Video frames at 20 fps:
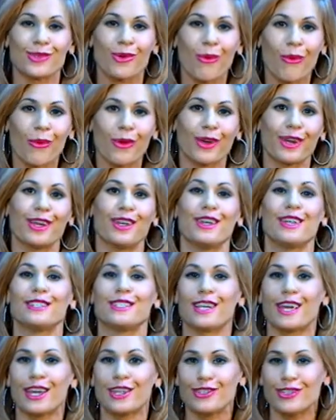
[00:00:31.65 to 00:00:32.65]

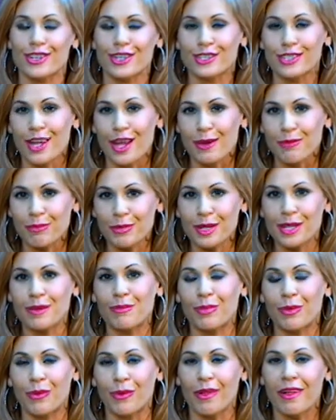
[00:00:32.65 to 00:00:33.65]
organizations, and
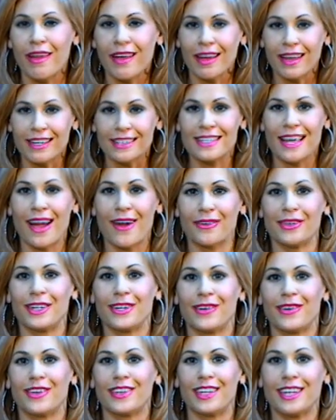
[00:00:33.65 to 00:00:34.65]
people down
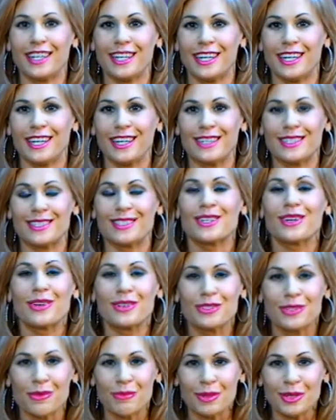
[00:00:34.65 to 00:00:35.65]
here in the Keys
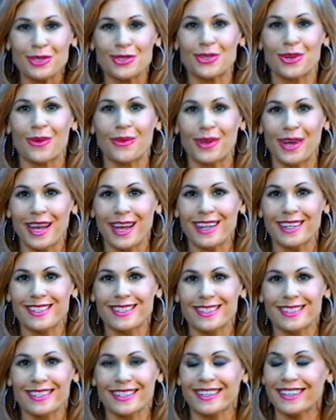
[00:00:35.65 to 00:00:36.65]
to be
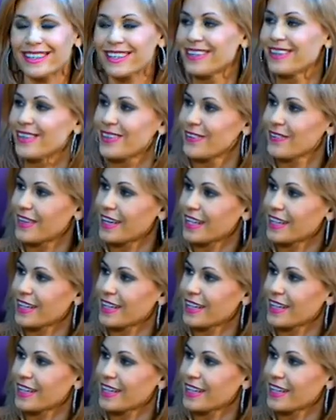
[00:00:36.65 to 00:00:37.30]
showcased. Rick,